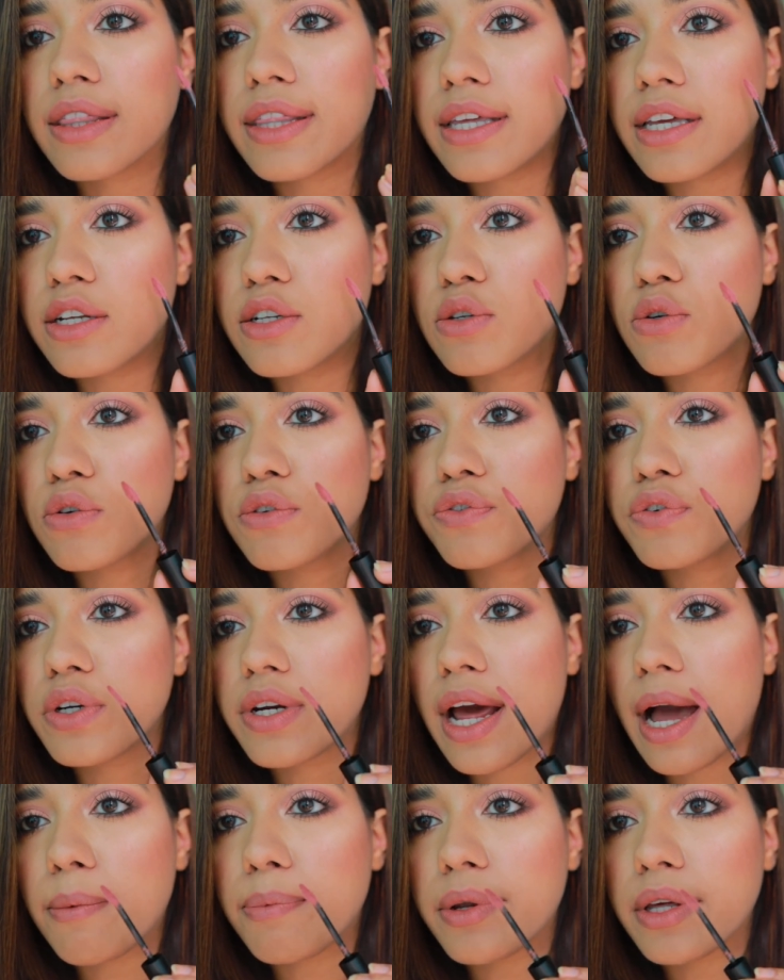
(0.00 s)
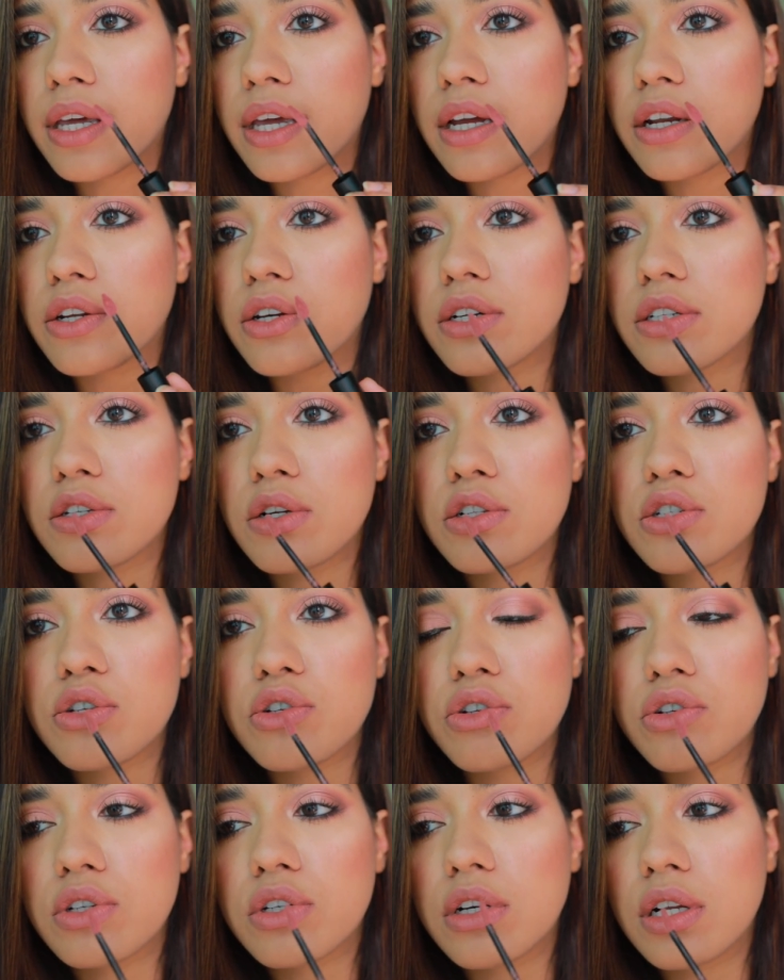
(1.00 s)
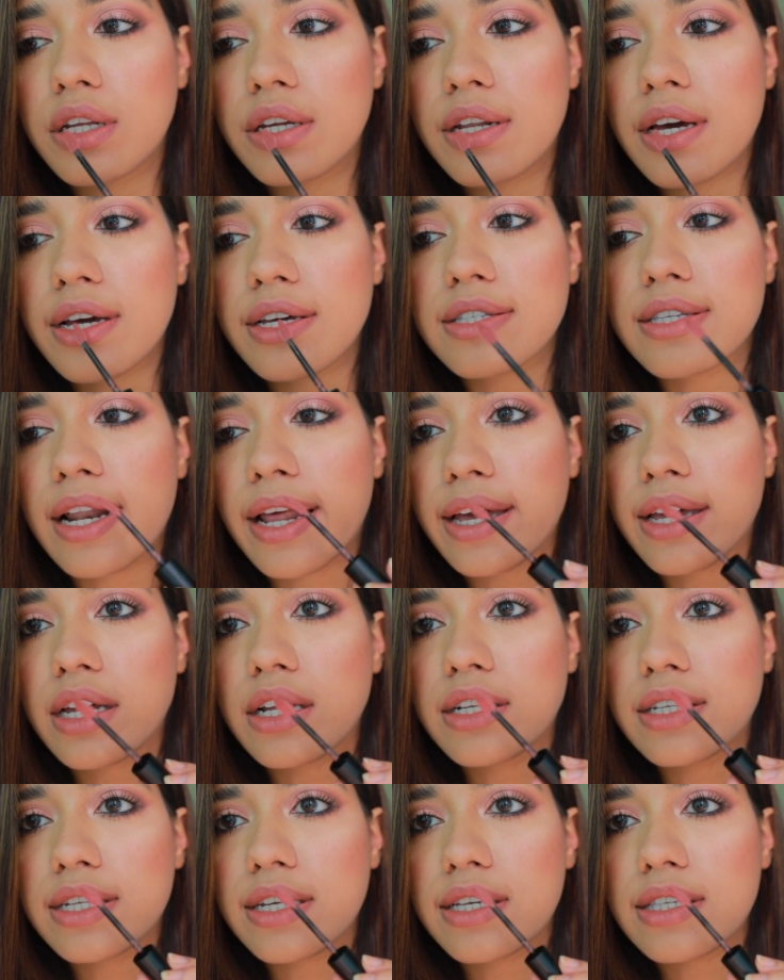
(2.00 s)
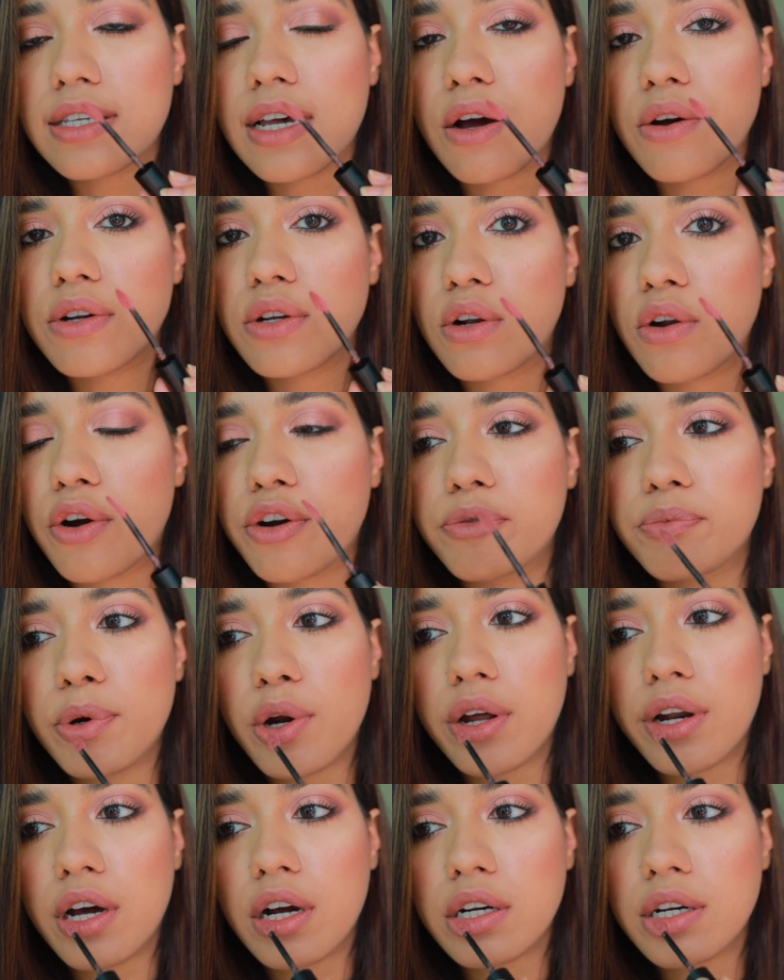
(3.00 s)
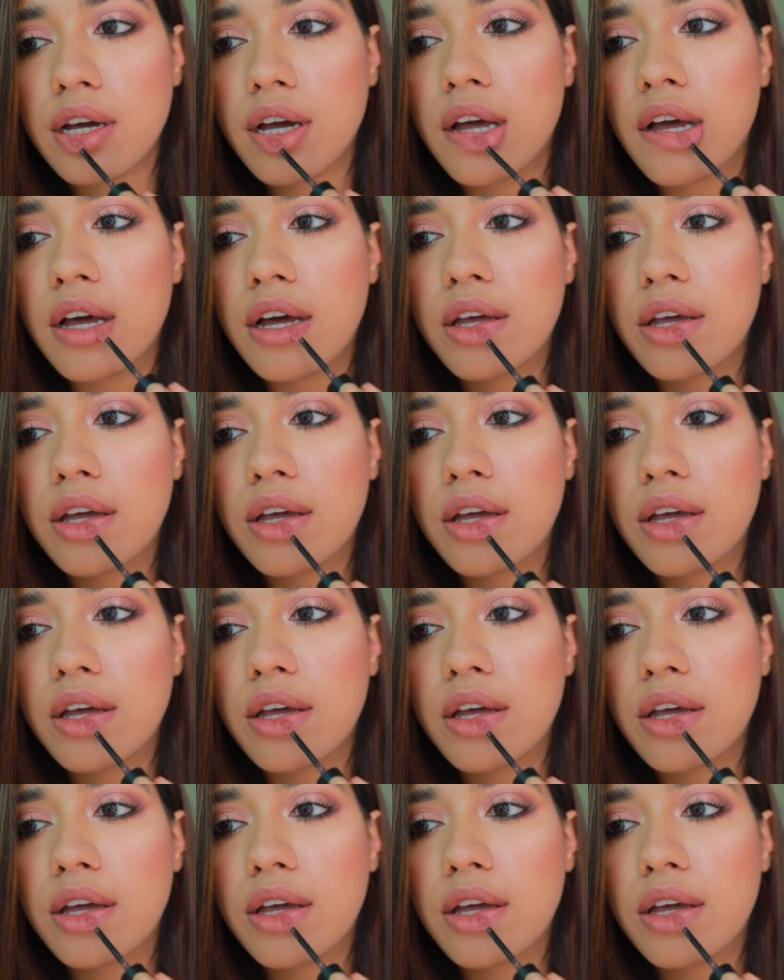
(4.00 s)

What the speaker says: The doe foot applicator is also really nice. Like, it takes out a lot of product.